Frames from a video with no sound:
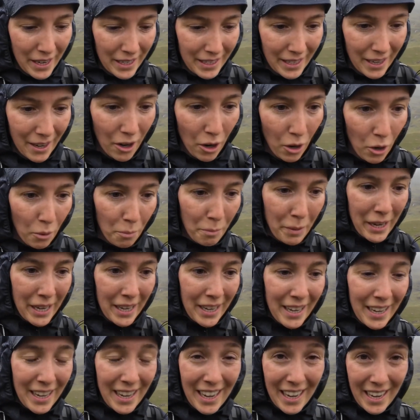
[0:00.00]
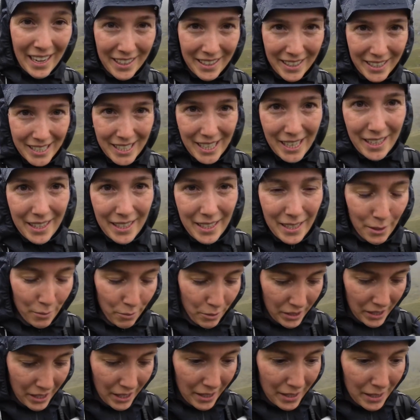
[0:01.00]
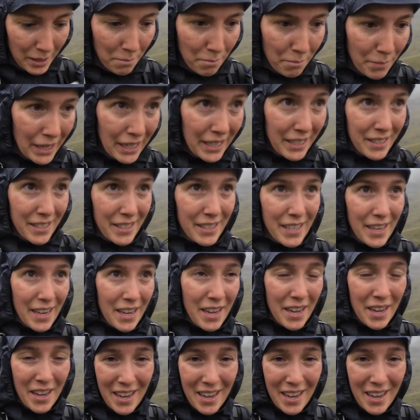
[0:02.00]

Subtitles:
and I hope that this was the biggest